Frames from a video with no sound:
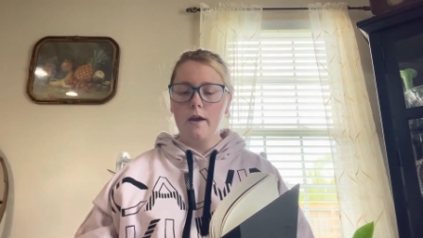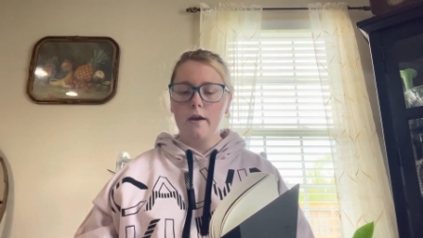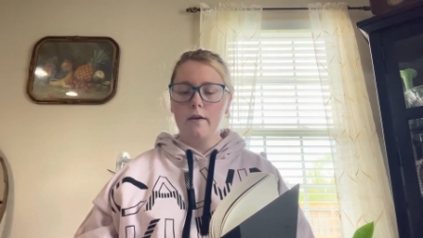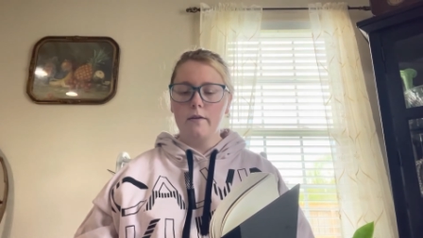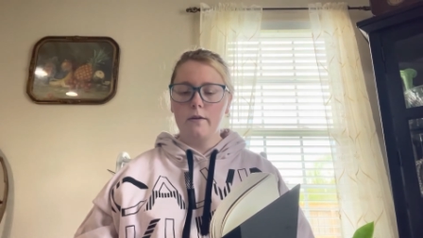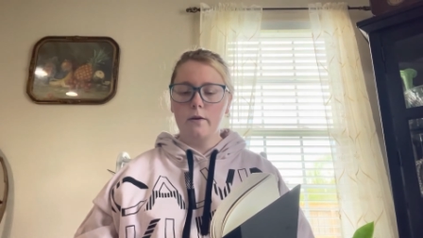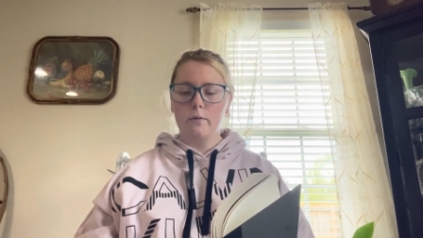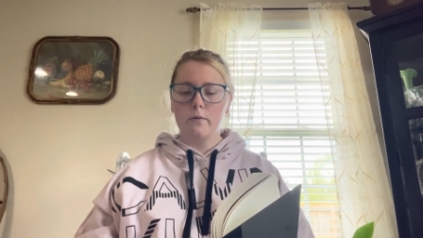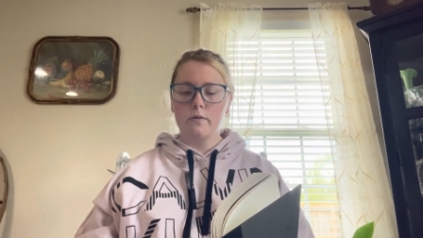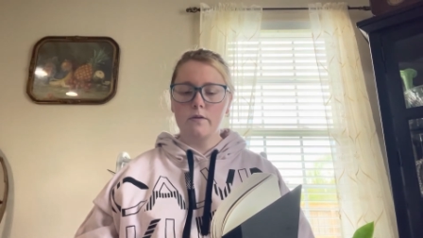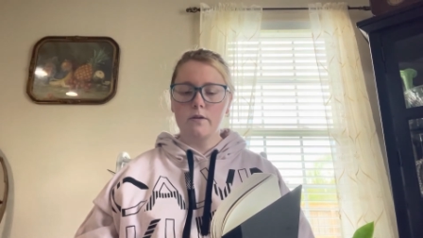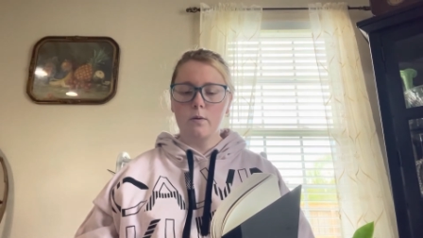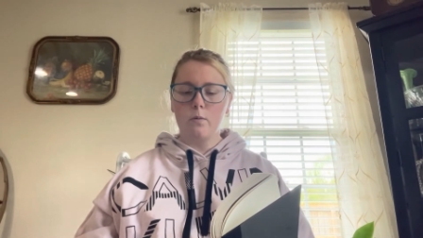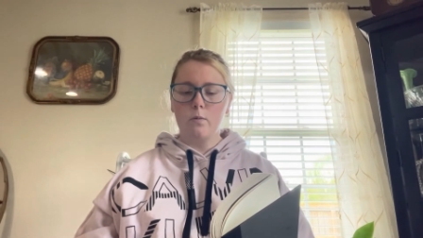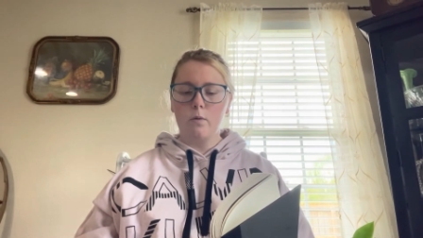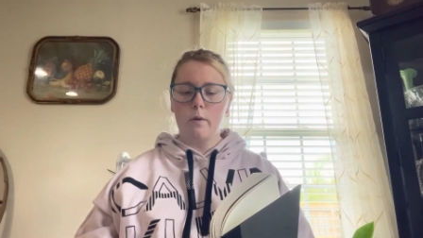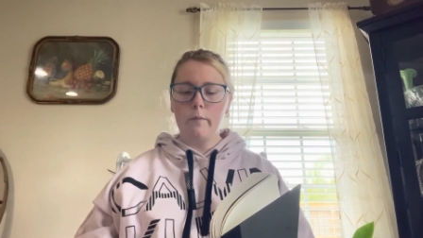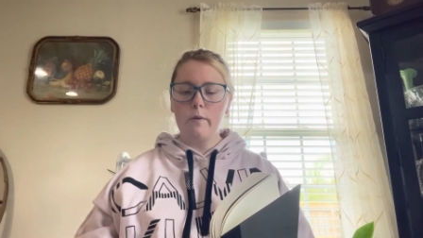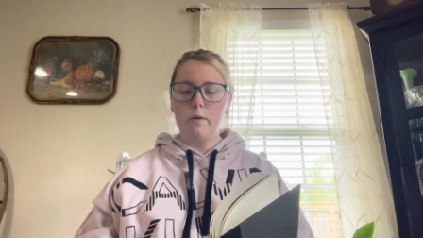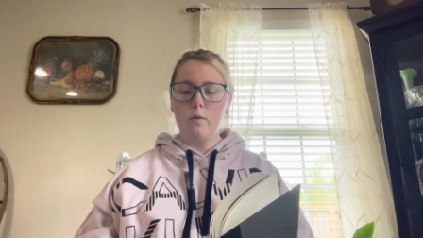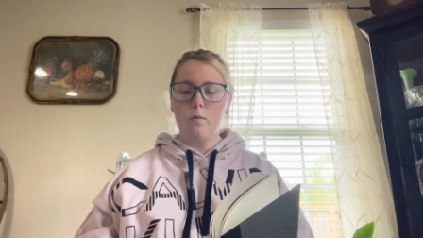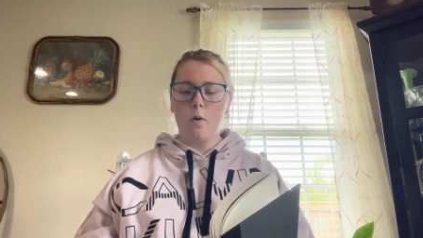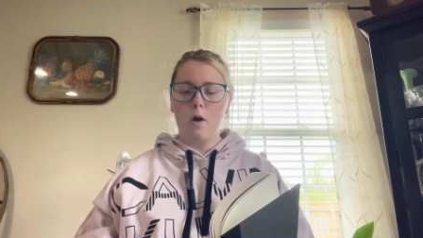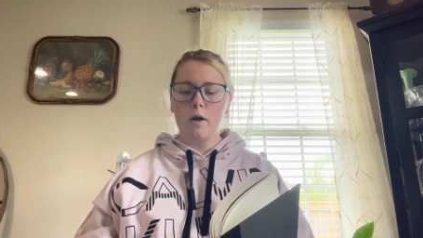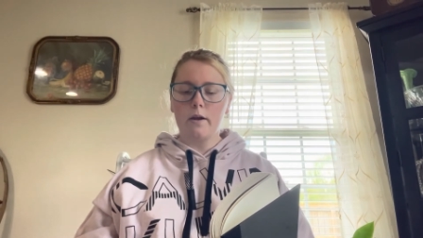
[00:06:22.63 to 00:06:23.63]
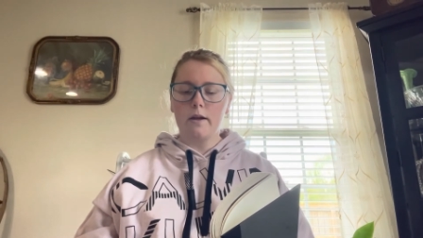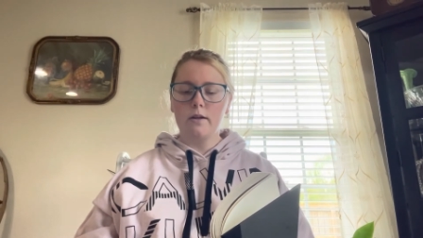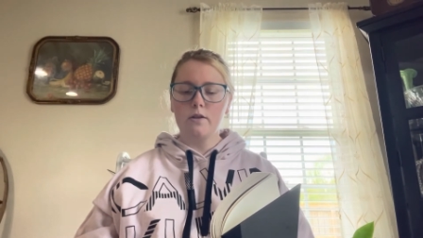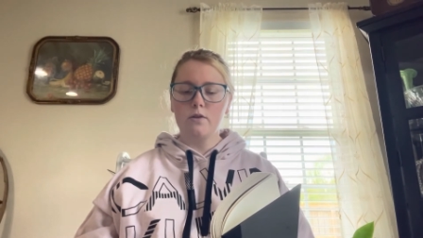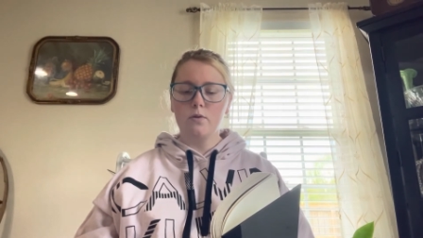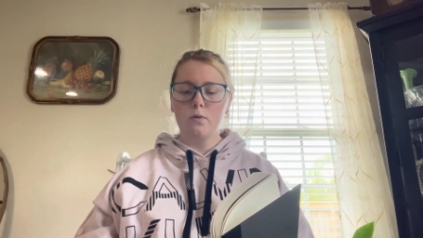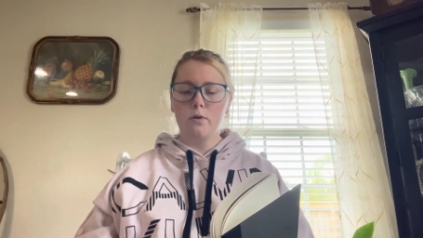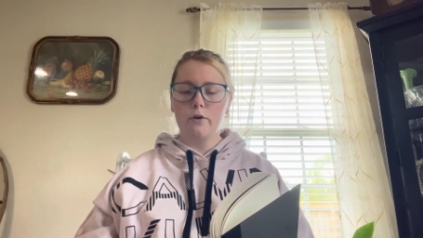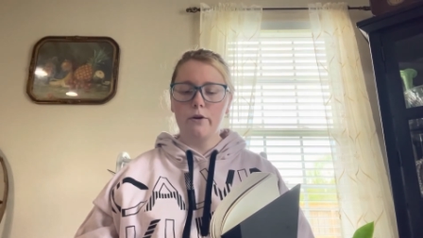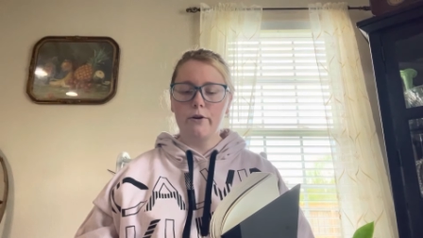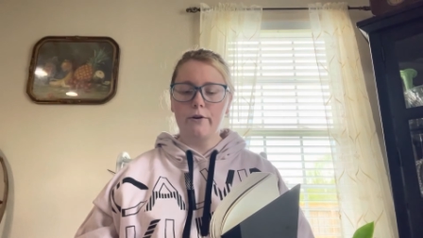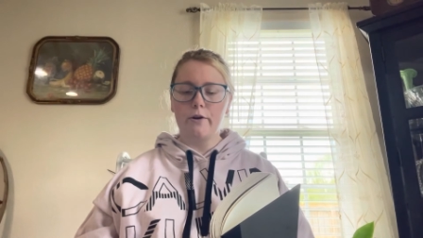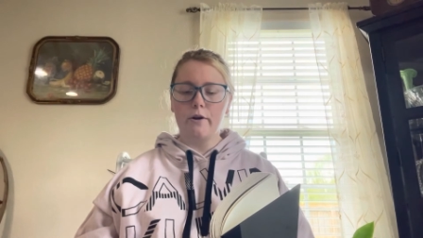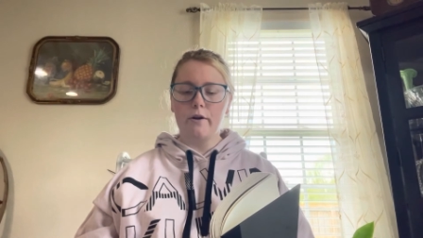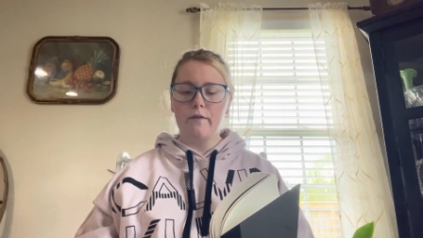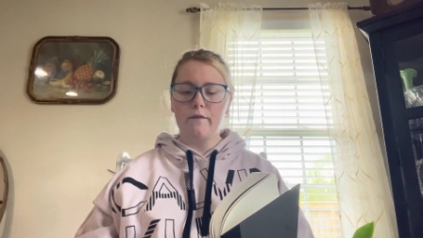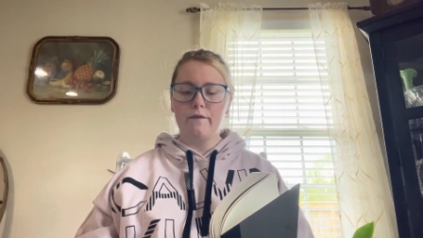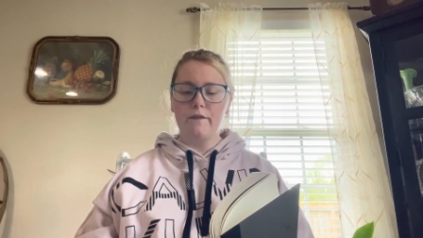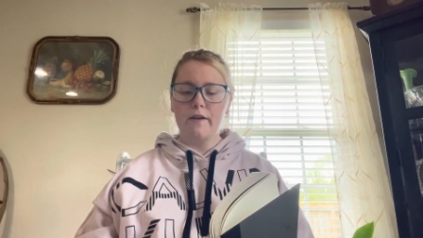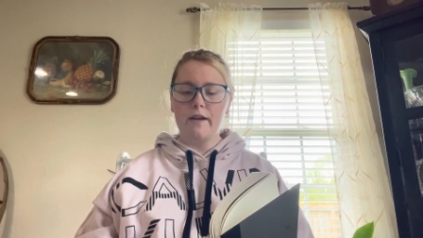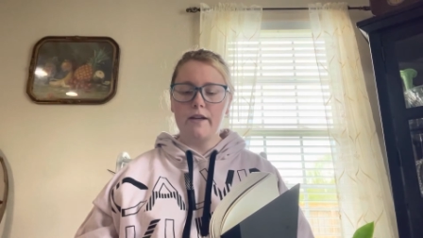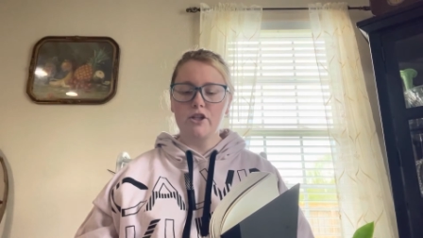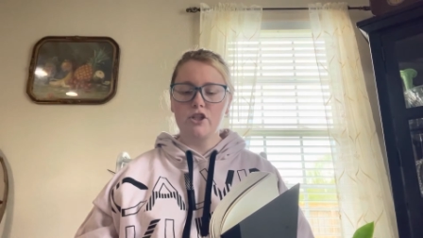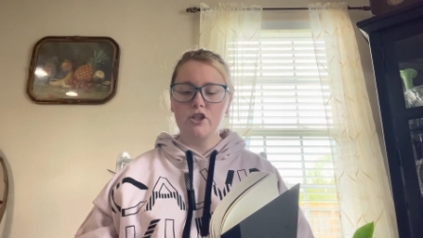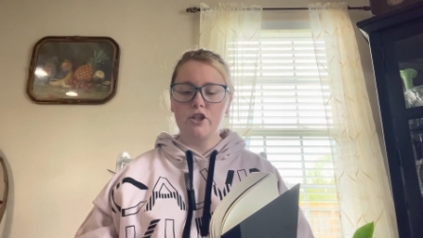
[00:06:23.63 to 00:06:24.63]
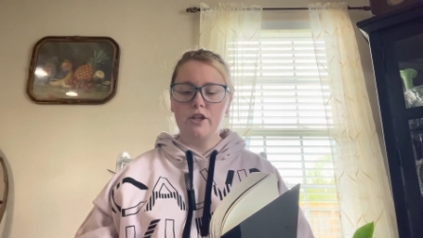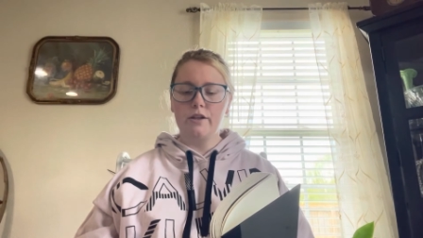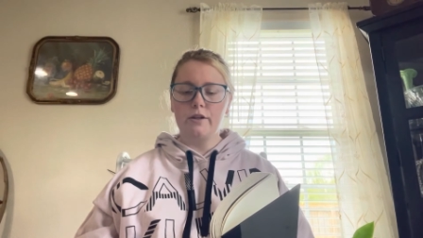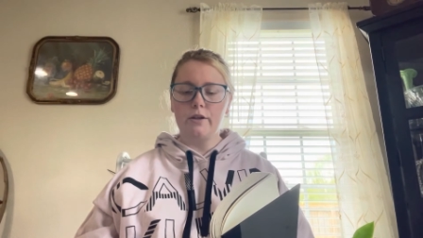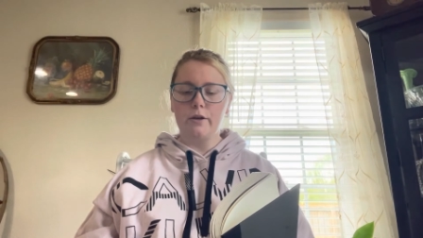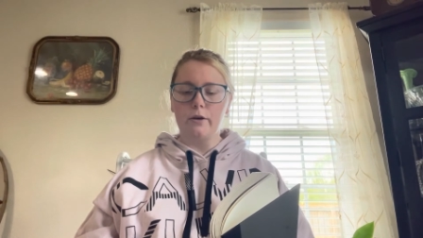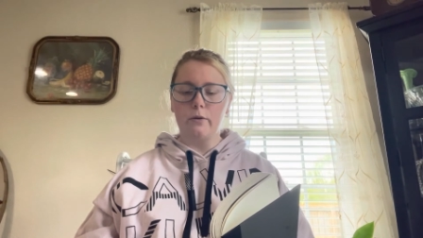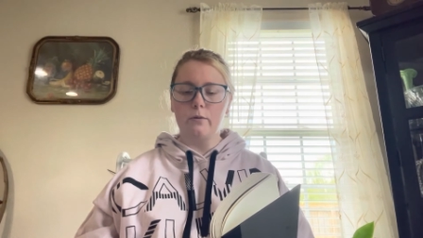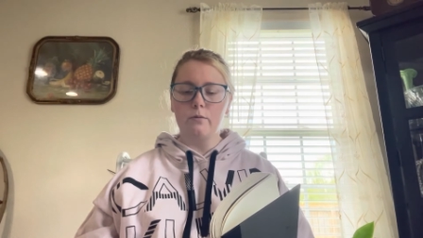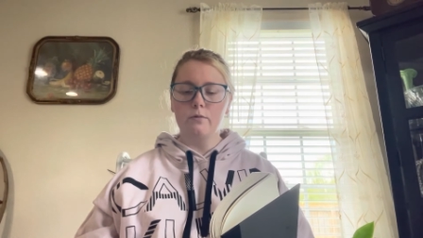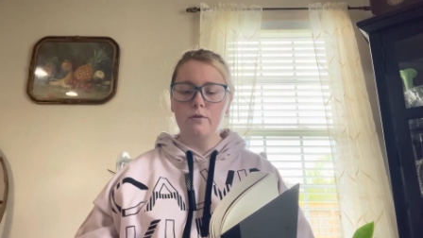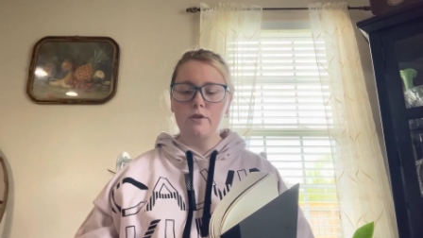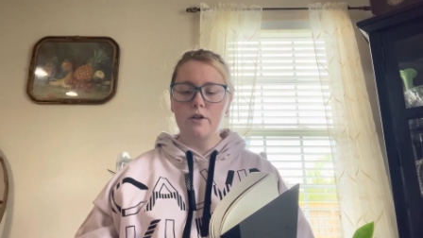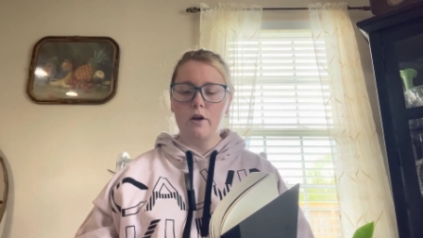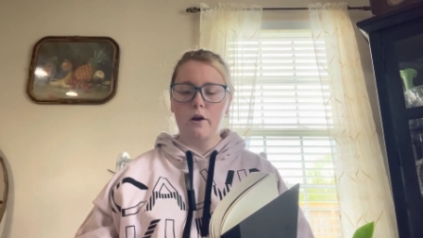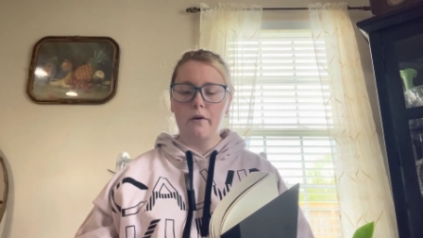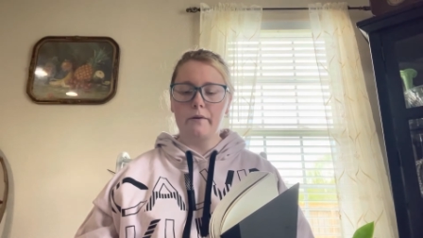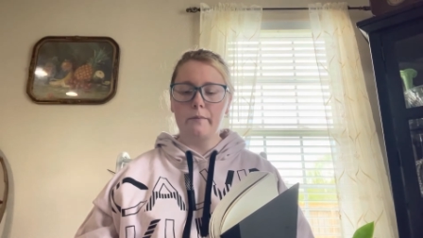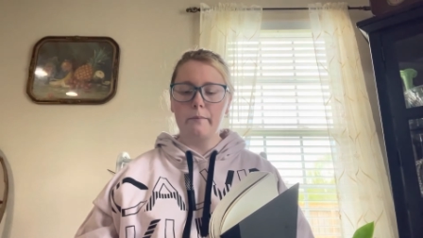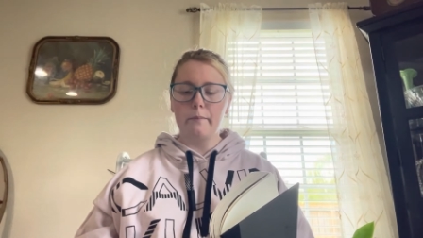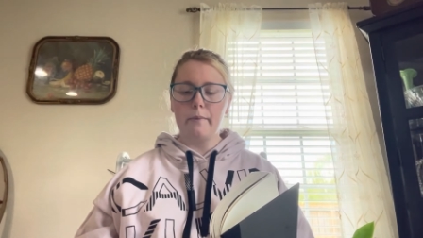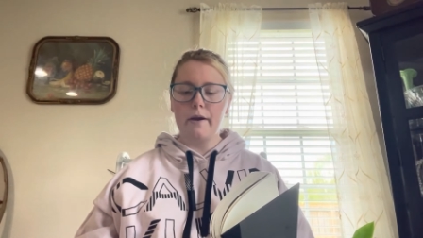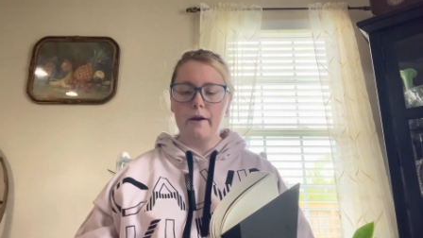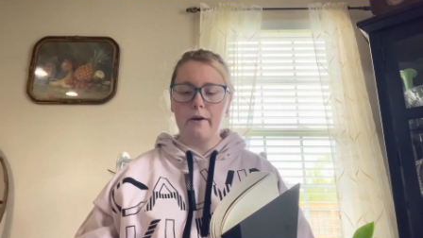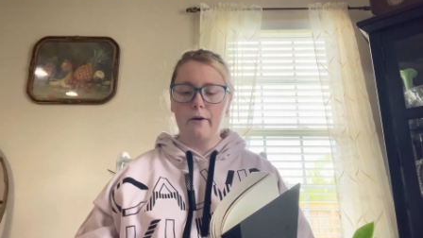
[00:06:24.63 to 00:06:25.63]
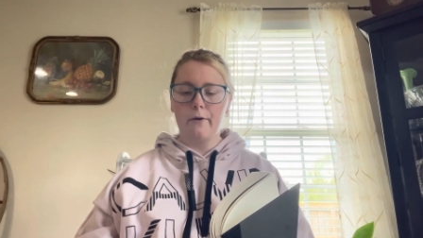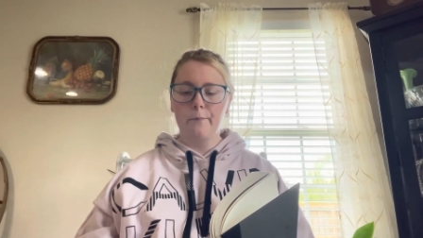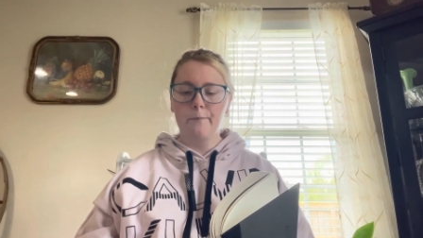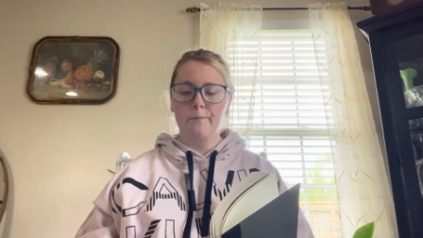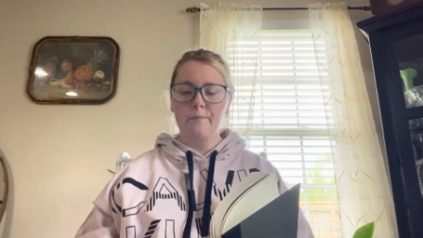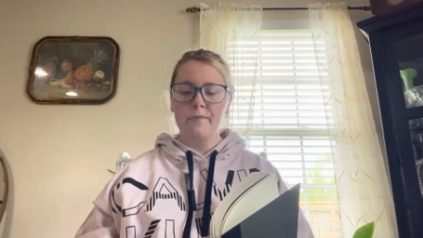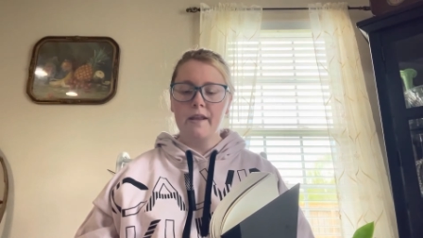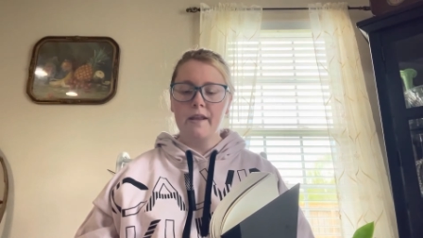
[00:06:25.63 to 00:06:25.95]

there was a woman walking toward her, a face she knew, Dawn Bell.